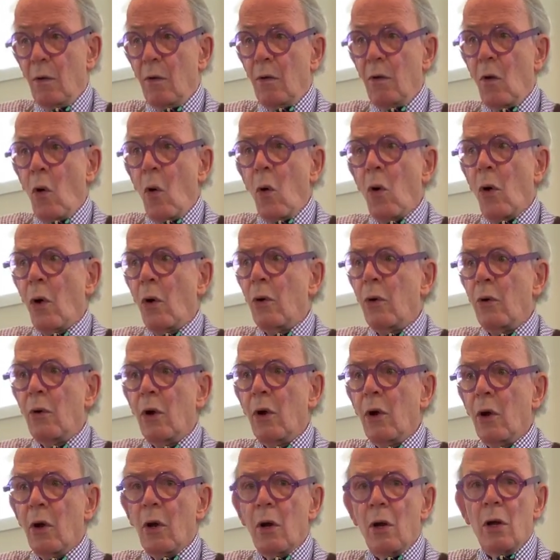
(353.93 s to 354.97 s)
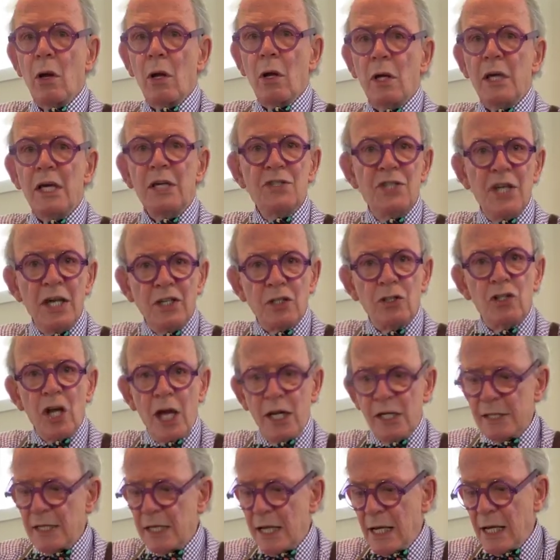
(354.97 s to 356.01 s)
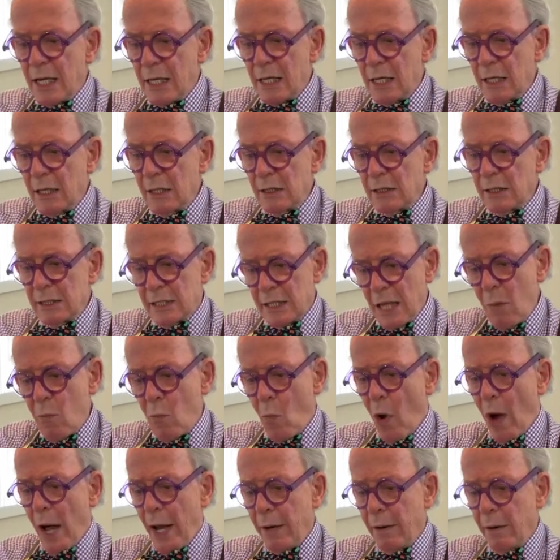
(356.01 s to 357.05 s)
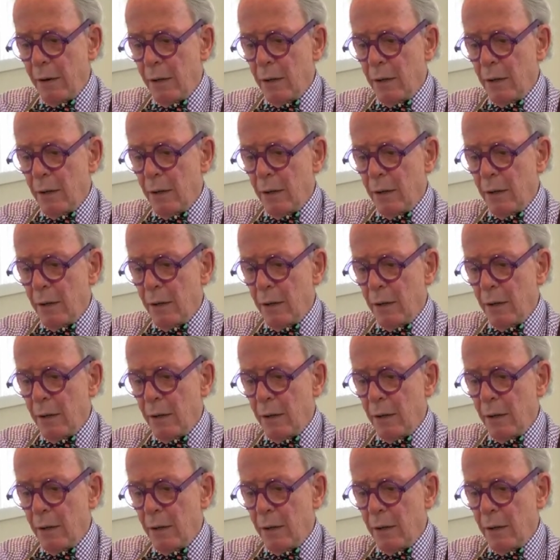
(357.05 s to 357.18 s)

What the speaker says: Or is it chasing someone?